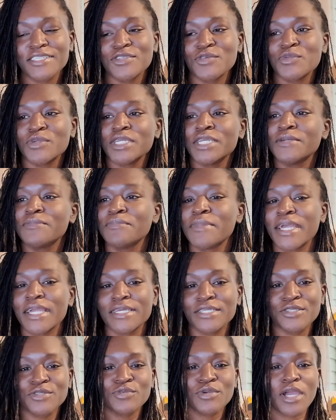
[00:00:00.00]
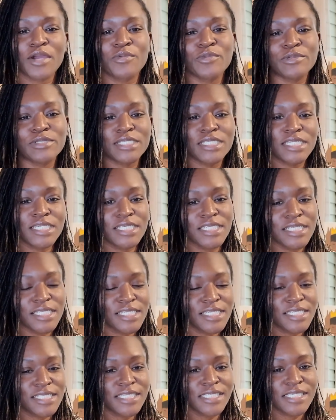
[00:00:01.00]
So we're getting back into our
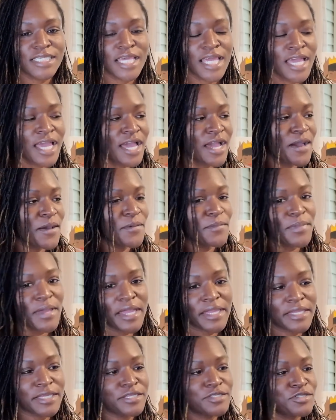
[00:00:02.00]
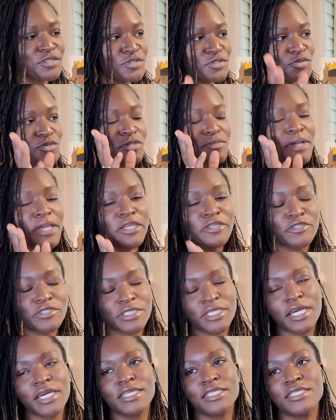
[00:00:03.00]
routines. I'm back into doing my
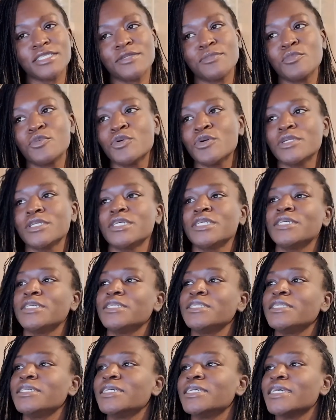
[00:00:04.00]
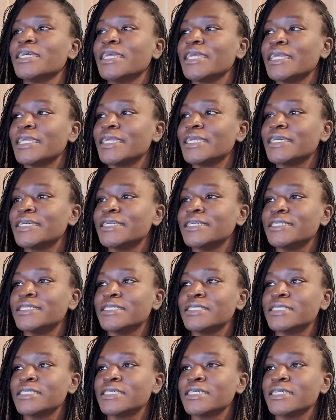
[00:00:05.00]
exercise in the morning
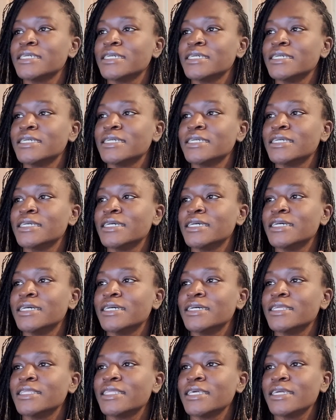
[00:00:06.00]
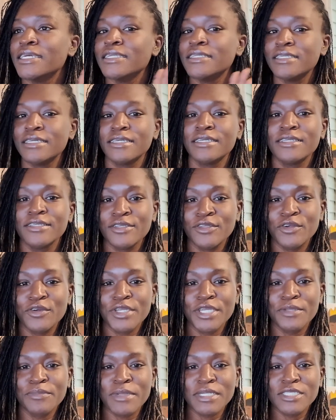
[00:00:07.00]
and then,
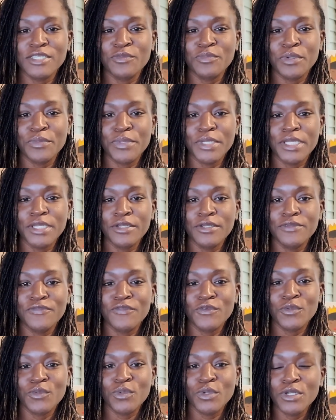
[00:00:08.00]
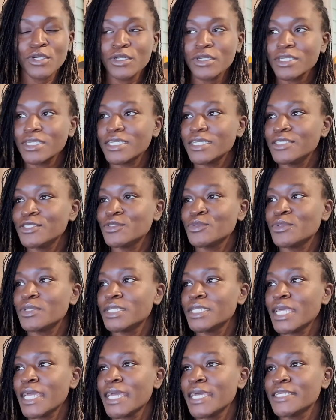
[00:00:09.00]
getting myself prepared for work and
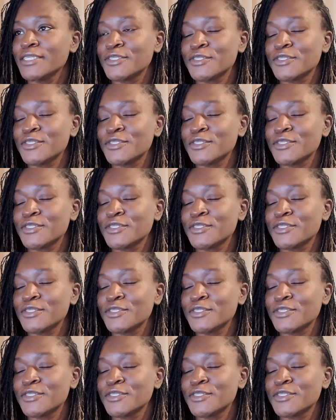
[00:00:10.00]
doing that.